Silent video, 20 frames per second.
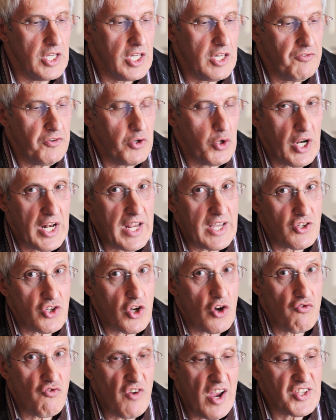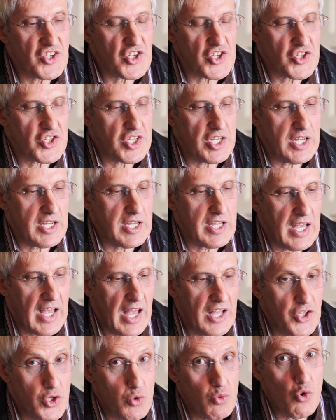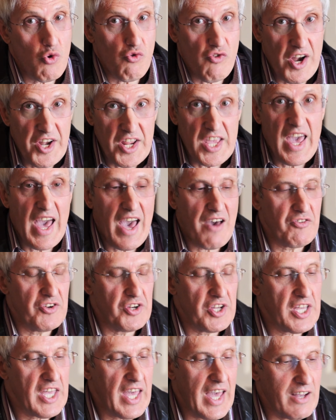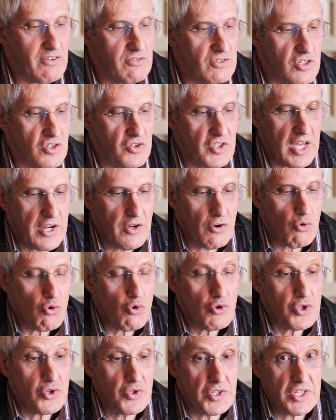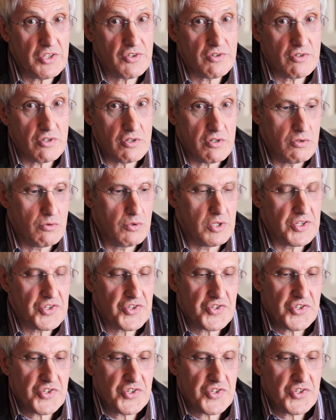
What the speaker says: If you clicked on register and you already have an account, then all you need to do is